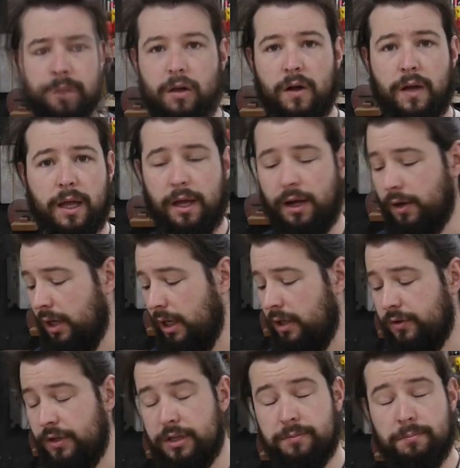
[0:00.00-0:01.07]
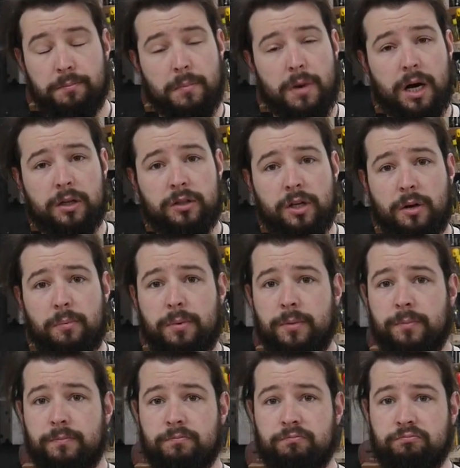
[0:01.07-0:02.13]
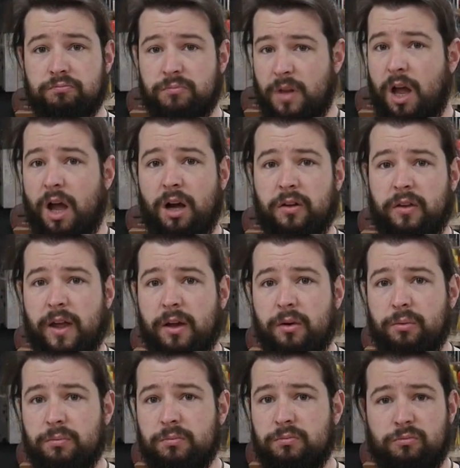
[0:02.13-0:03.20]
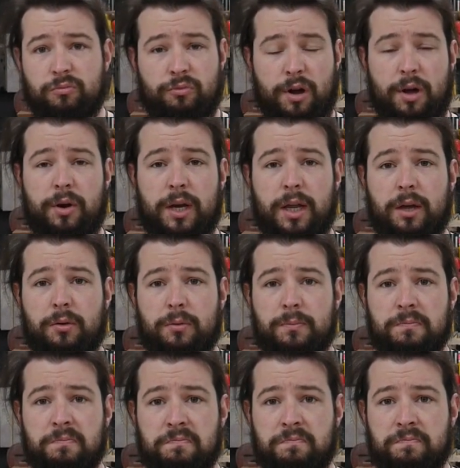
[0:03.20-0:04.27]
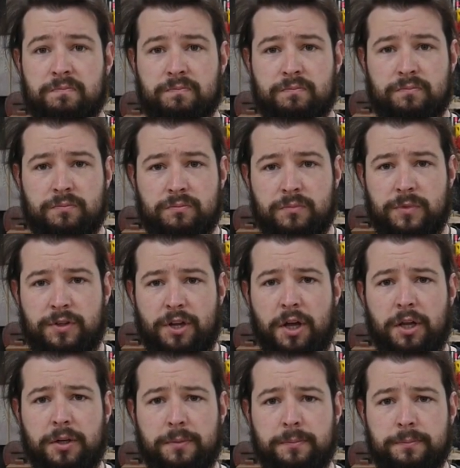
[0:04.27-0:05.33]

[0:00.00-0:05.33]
Okay, I'm going to get this marked up, hogged out, routed out, done.